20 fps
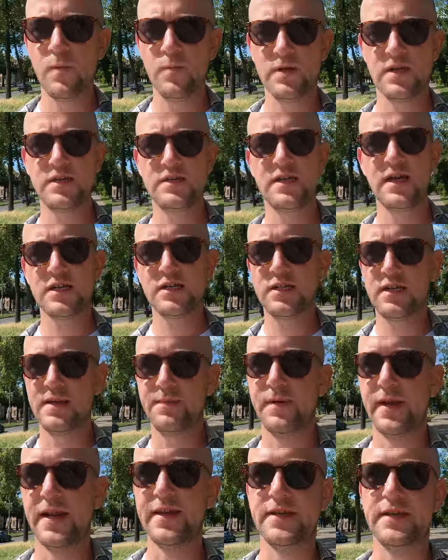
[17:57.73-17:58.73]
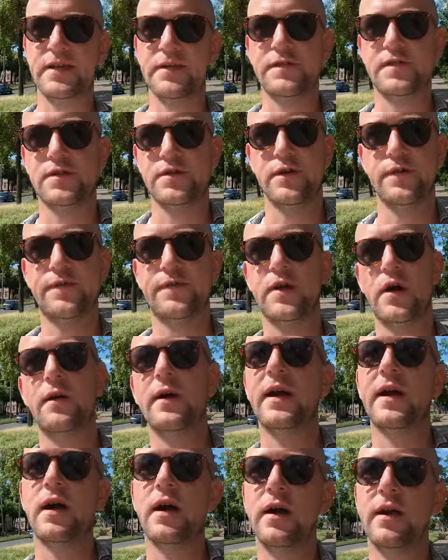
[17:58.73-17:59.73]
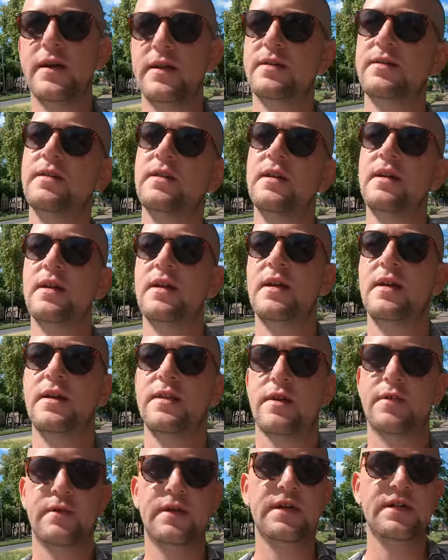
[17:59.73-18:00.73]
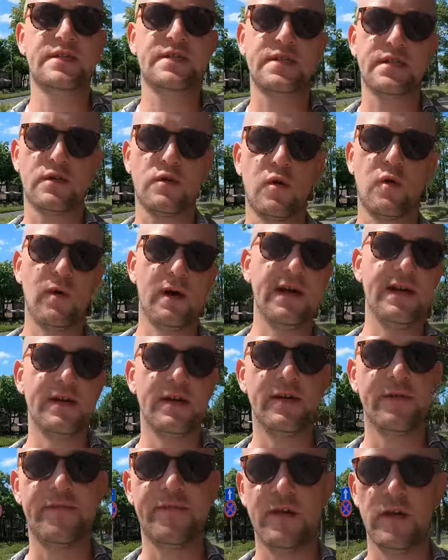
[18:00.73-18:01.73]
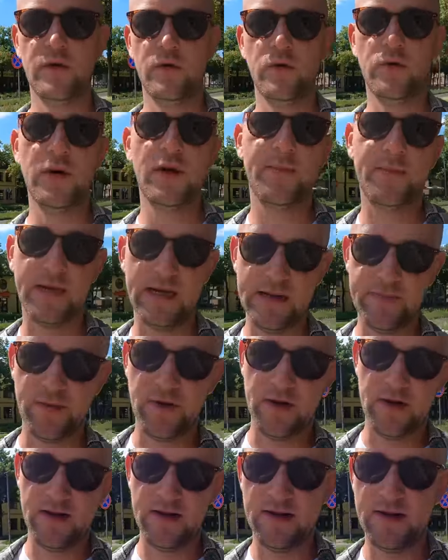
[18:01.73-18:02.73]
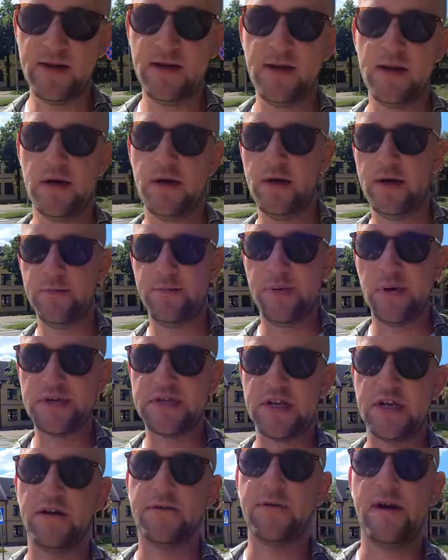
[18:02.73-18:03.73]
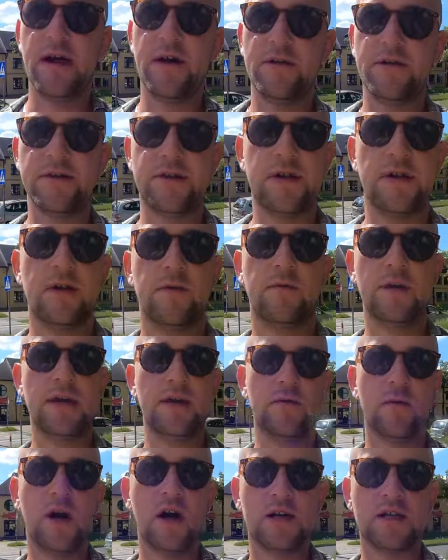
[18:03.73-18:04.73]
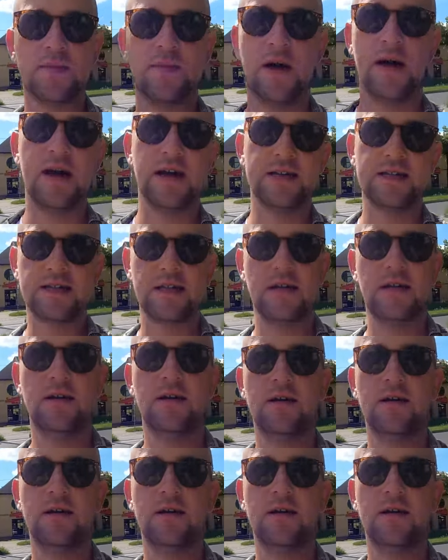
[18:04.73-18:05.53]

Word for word: But there's actually plenty of stuff going on and there is quite a few people buzzing around. We walked past